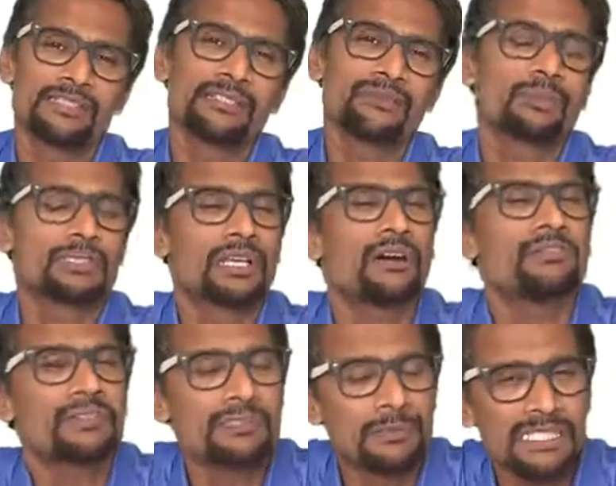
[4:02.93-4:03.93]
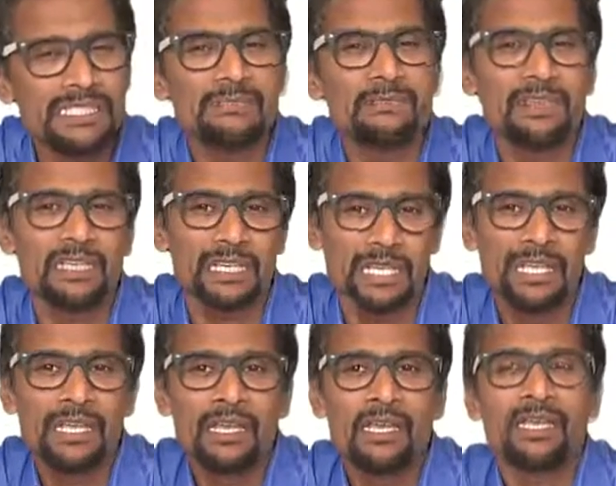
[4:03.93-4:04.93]
This would cover
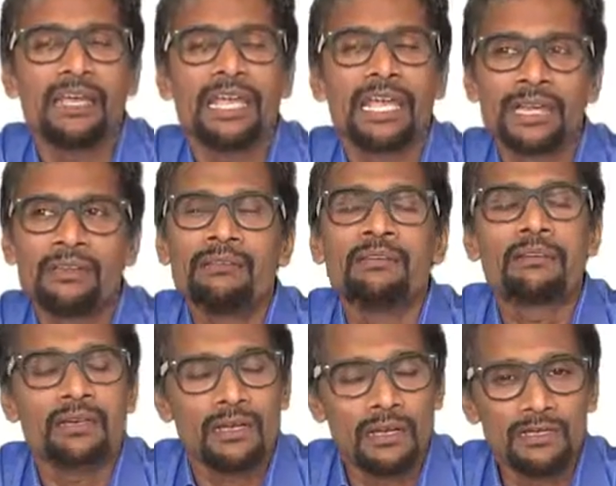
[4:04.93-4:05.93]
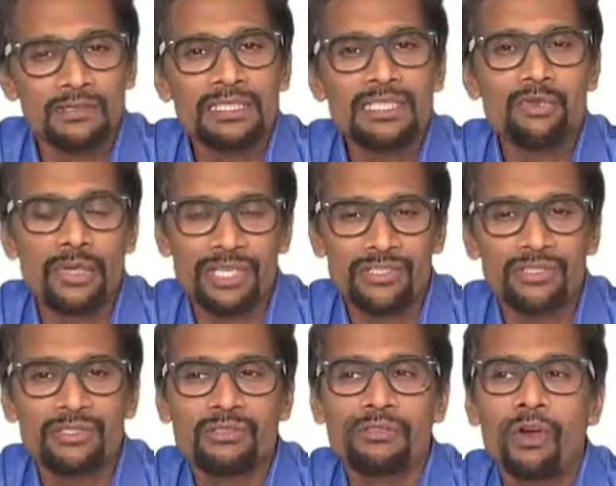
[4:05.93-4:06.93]
specifically in a
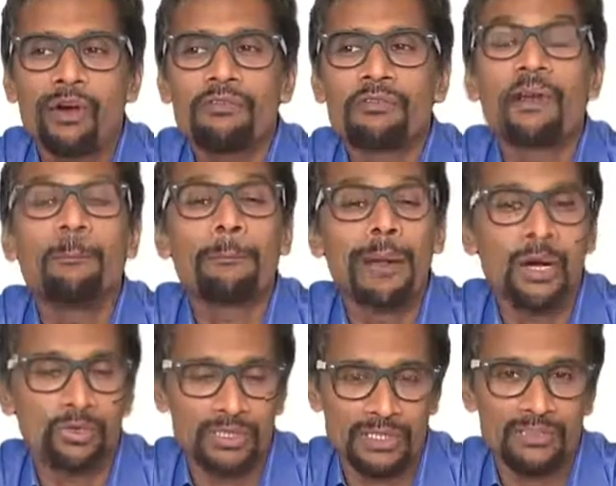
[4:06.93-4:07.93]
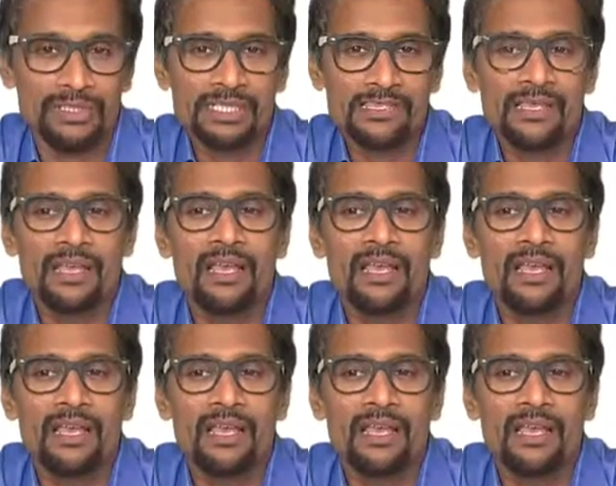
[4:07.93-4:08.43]
situation of compound interest,